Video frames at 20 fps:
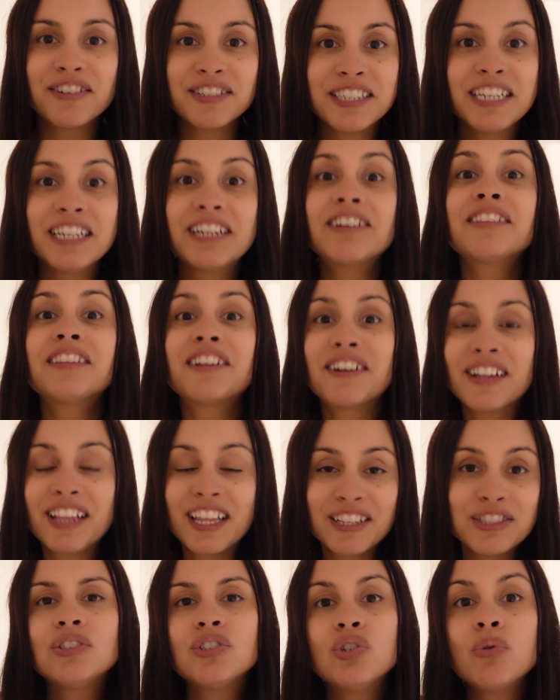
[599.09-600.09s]
Here they're
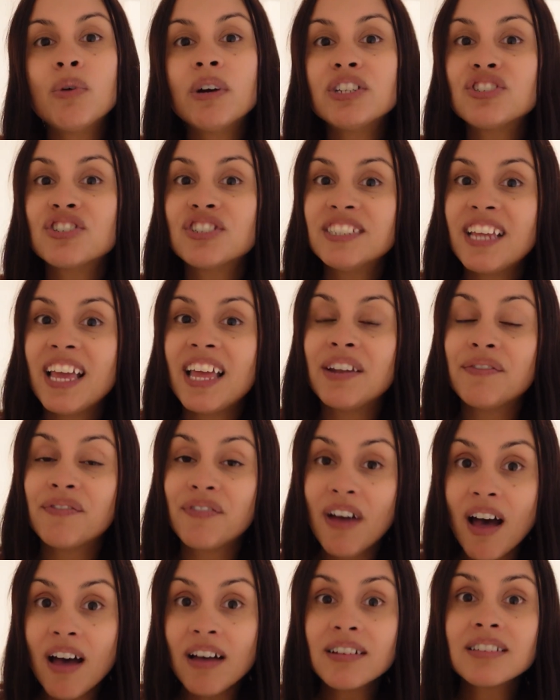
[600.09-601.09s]
like 210
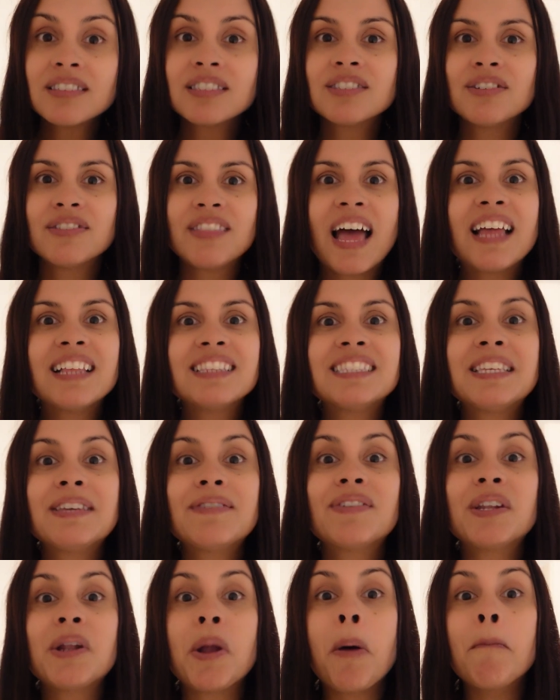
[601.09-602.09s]
francs, so that's
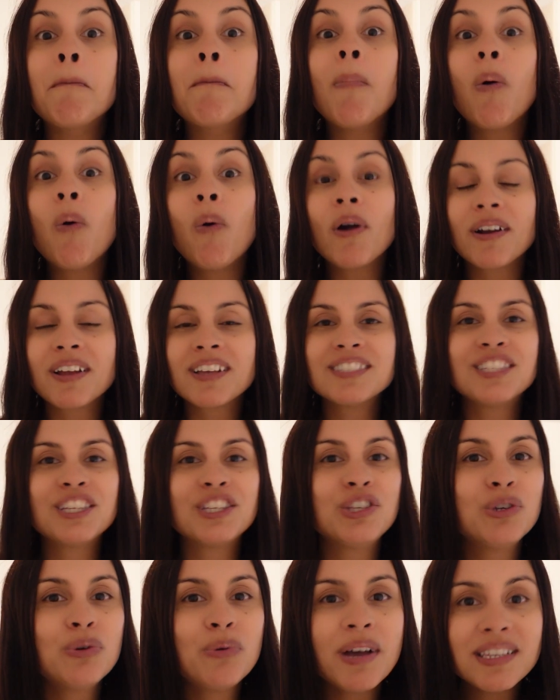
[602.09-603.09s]
even more because the
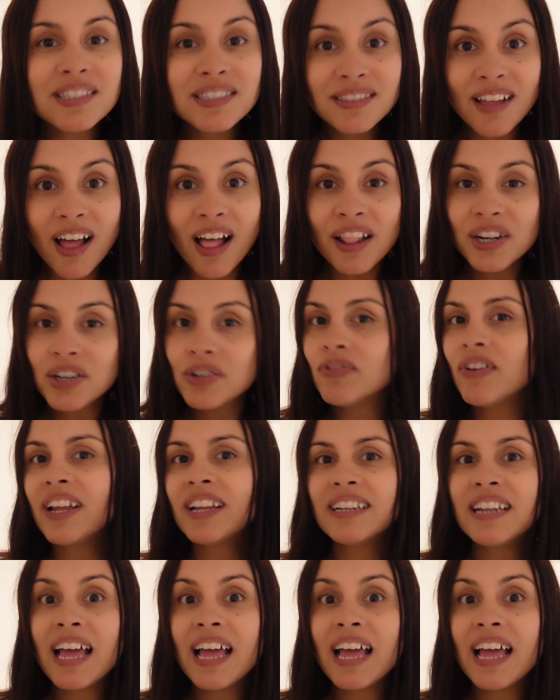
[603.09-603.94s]
US dollar right